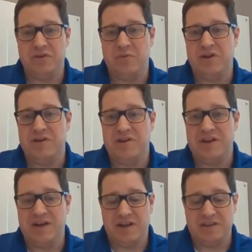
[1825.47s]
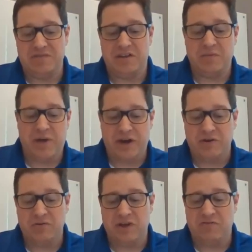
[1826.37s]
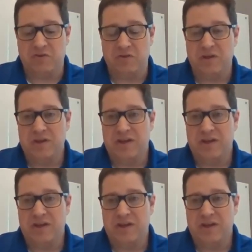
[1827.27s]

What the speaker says: them and not leave it at the macro level.